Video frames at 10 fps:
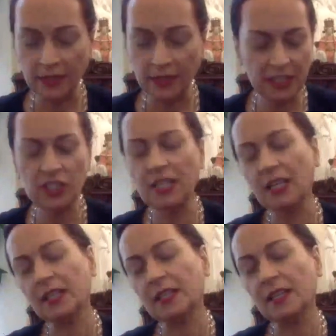
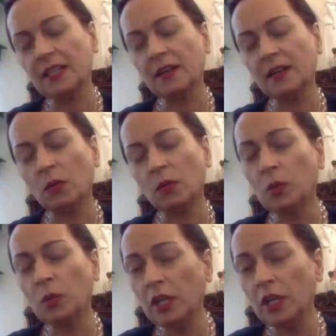polarity in the
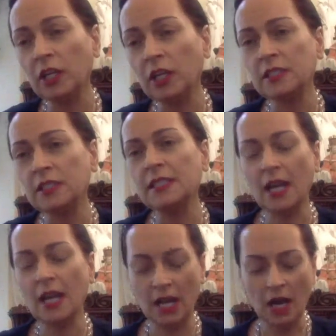water molecules,
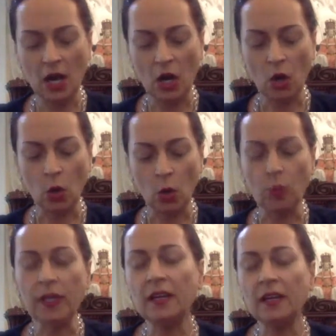
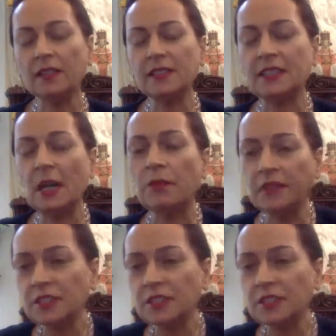we stop